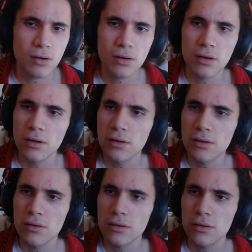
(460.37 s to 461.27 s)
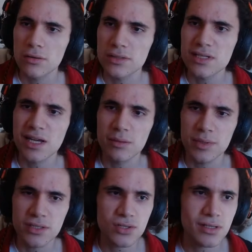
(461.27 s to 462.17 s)
because this is going to be
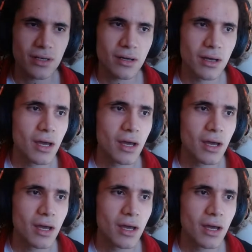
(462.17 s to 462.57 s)
interesting.